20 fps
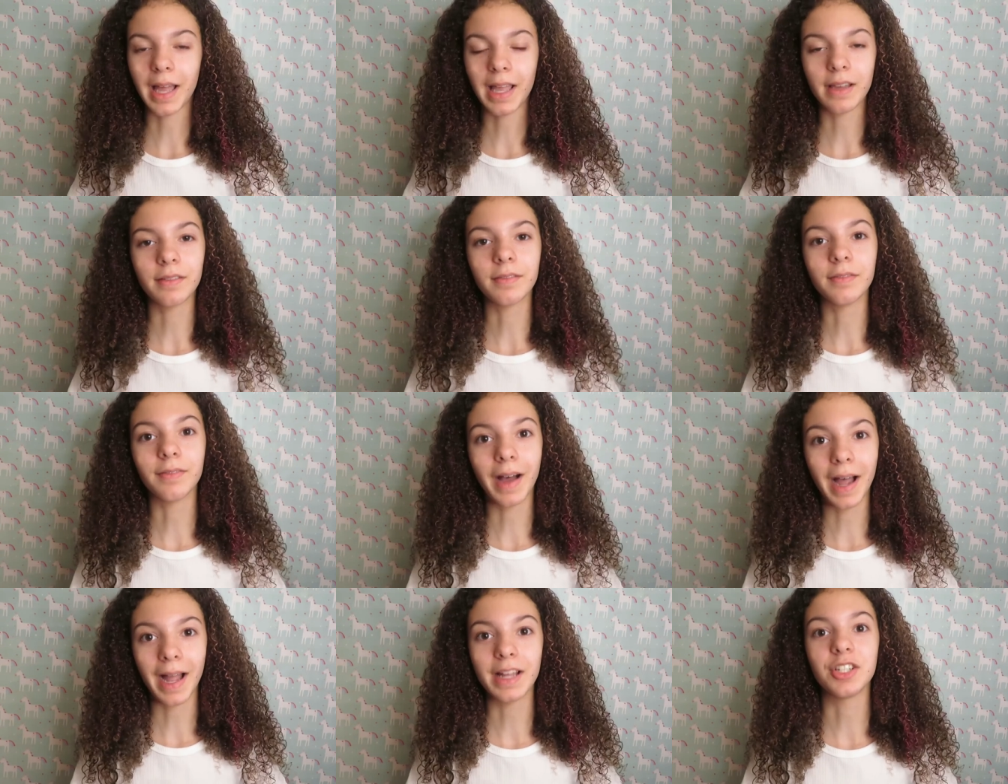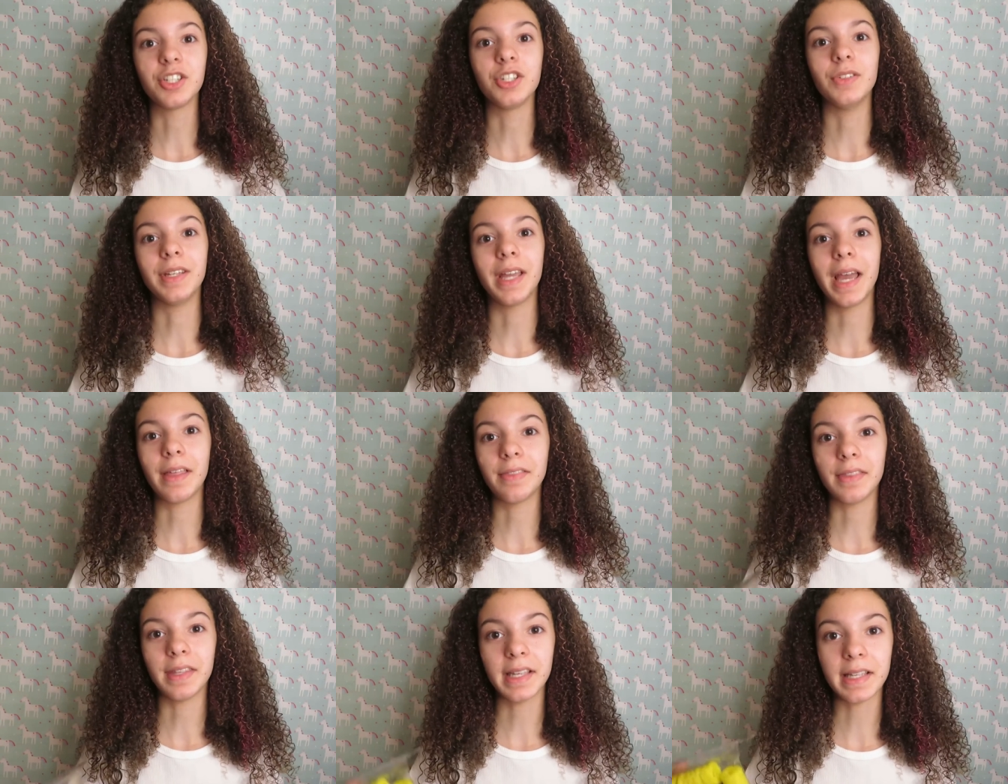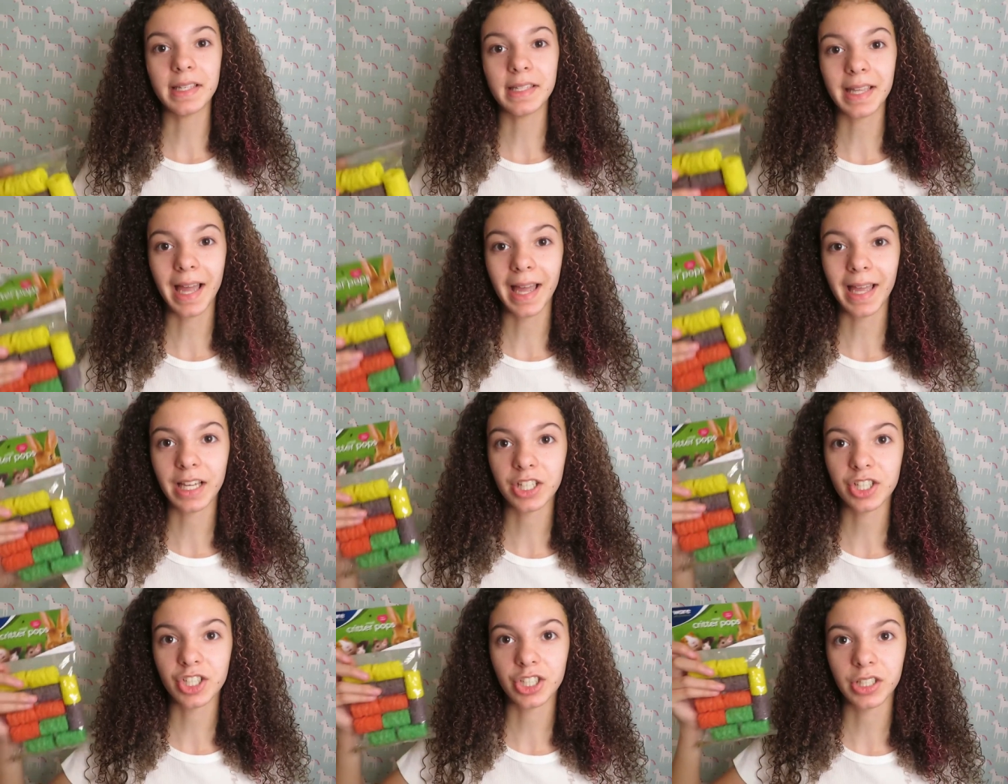I advise you get these. I
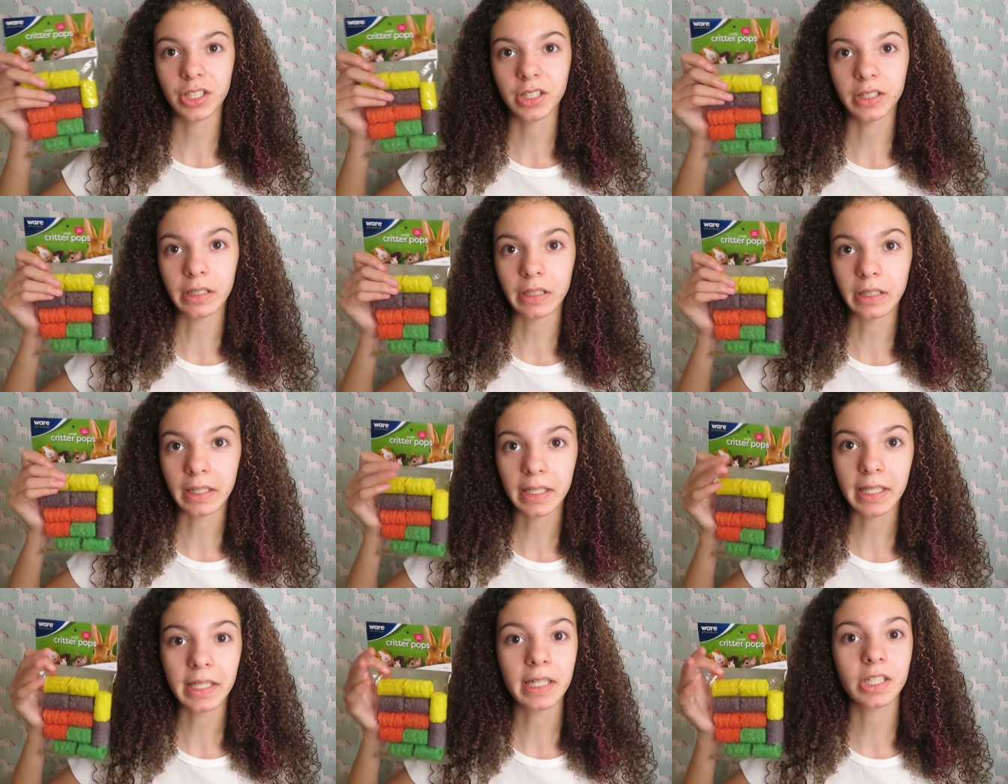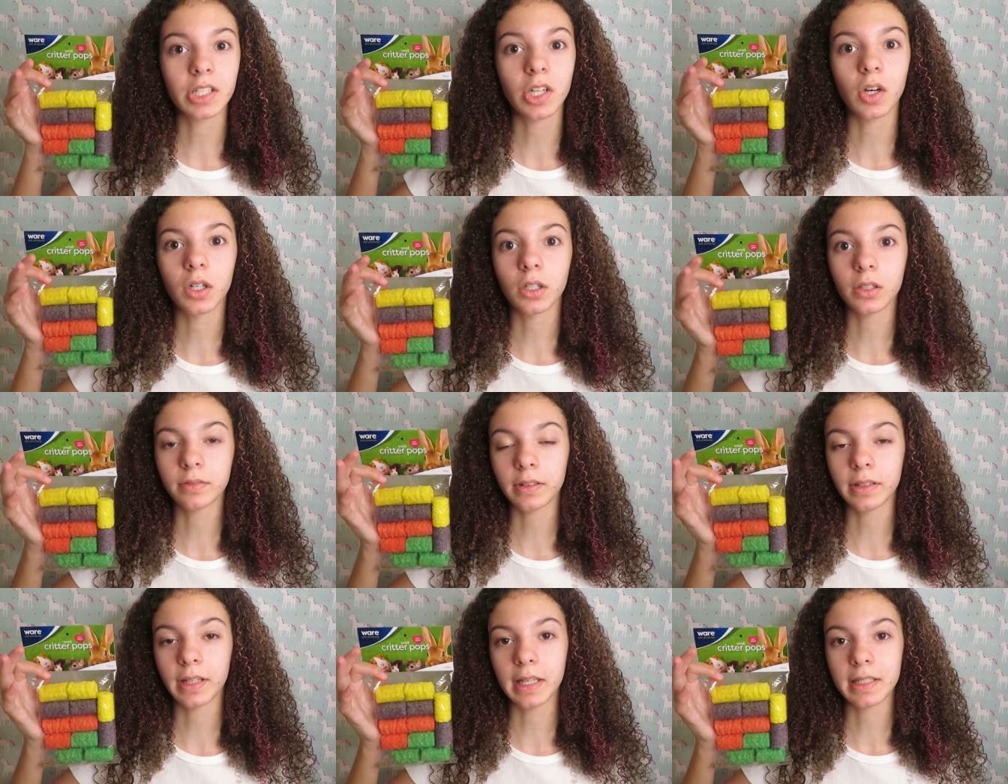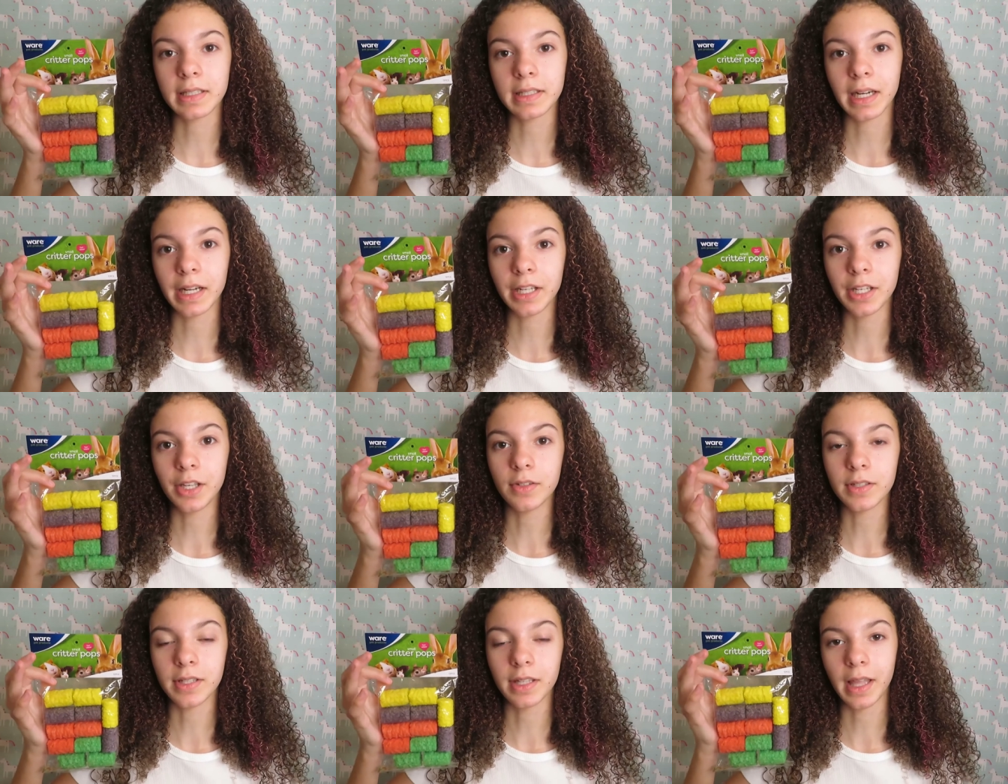actually linked all the things that I
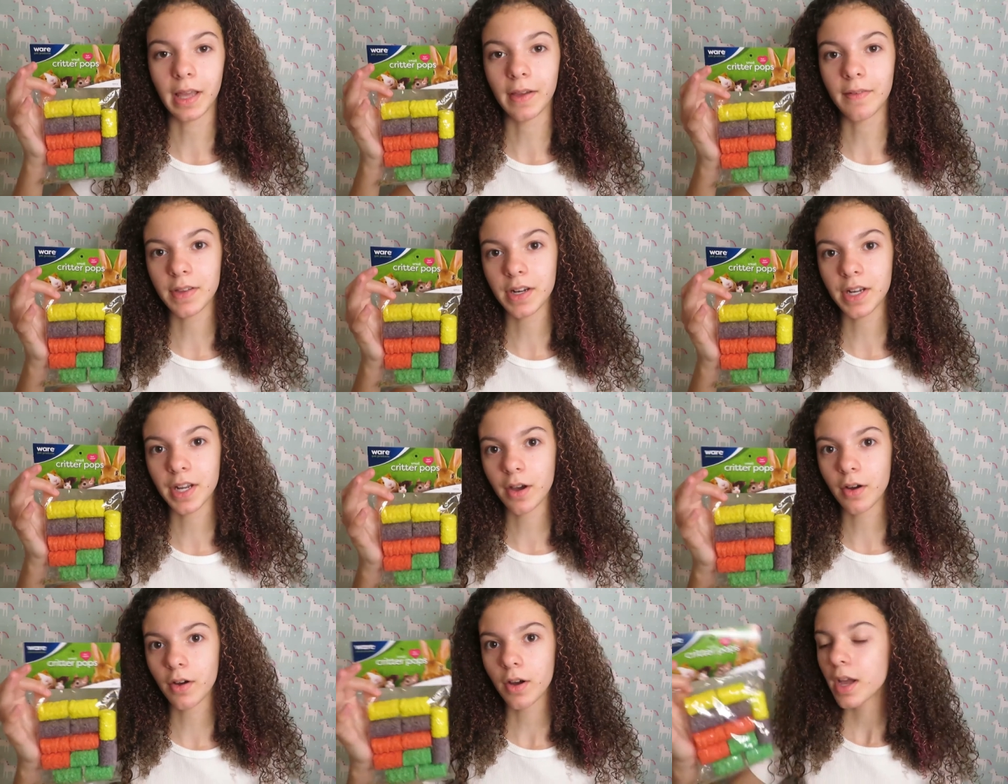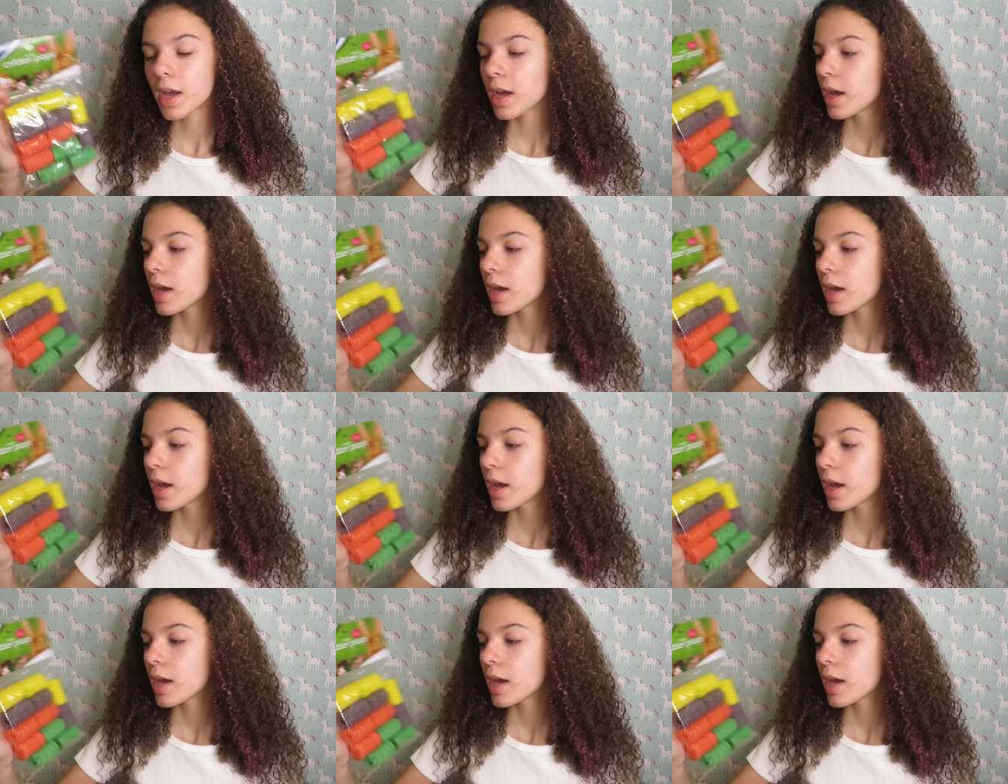use in that video.